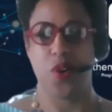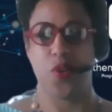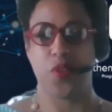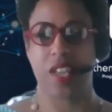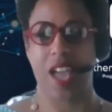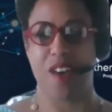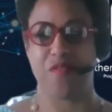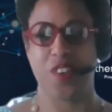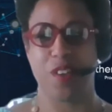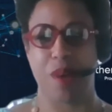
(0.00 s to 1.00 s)
Who the Cap
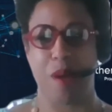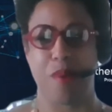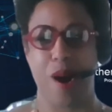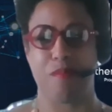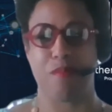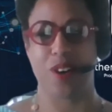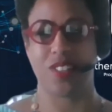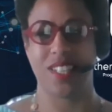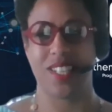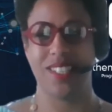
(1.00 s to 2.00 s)
Fit by Bob
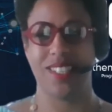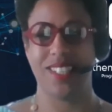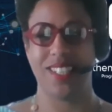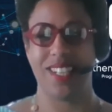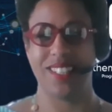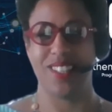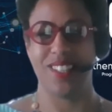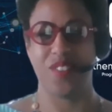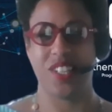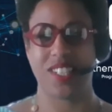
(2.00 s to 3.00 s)
Marley,
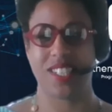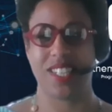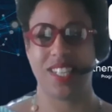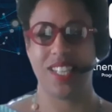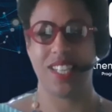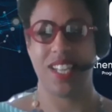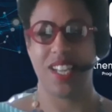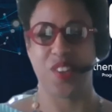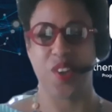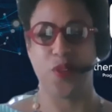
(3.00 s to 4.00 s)
love it,
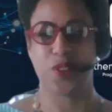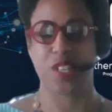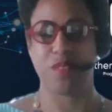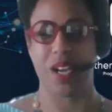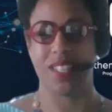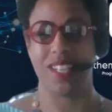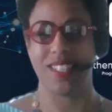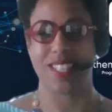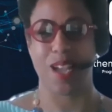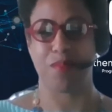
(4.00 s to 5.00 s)
The Ocean by
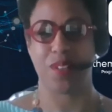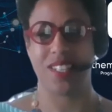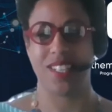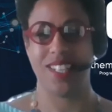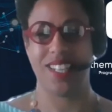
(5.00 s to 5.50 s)
Led Zeppelin.